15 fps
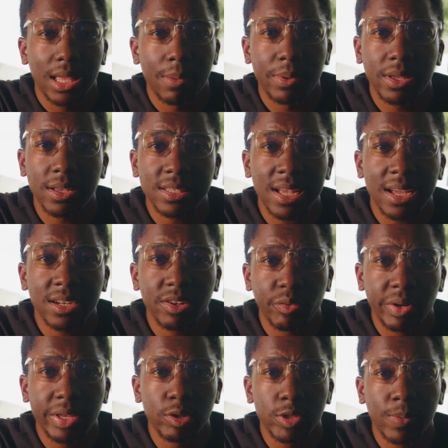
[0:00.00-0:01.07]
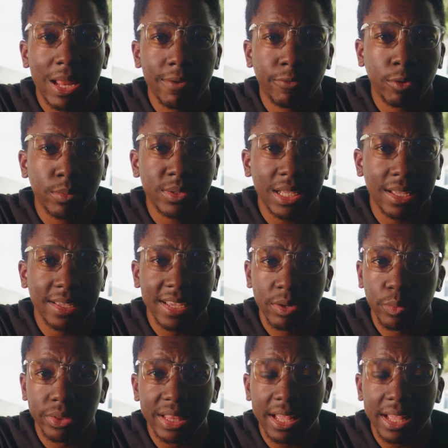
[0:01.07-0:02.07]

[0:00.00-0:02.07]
And because Honda reused platforms like a kid with